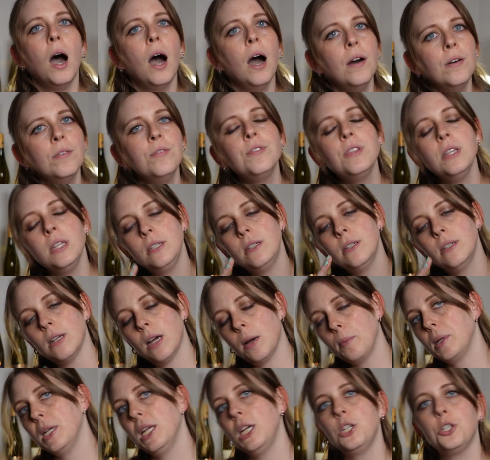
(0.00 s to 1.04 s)
of the
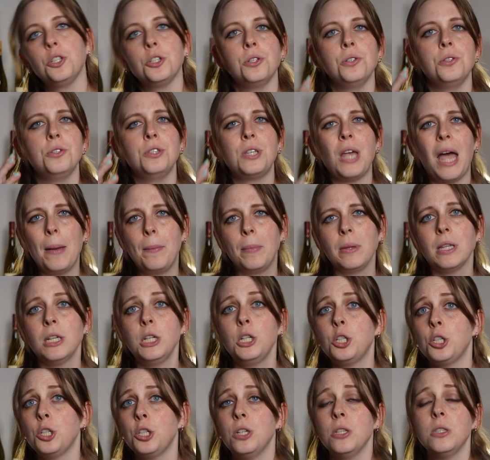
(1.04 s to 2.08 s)
denominations,
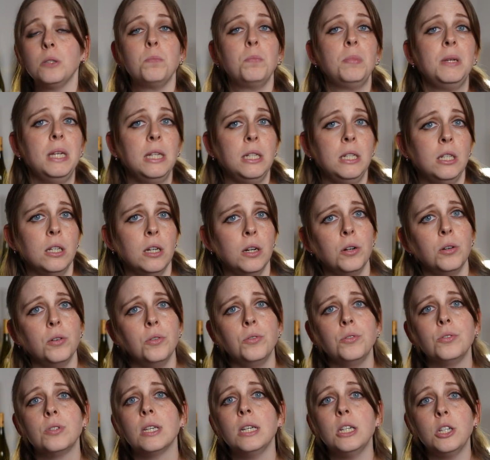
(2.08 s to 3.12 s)
appellations,
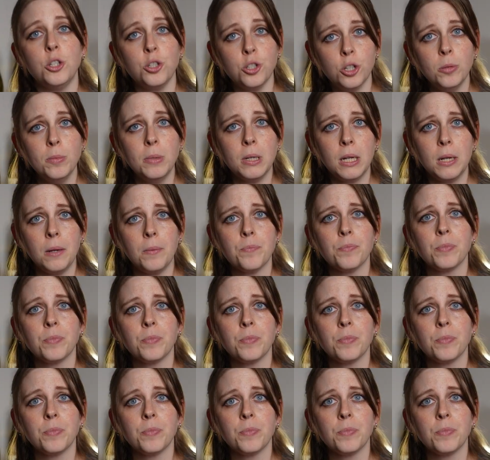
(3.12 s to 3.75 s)
PDOs in Germany,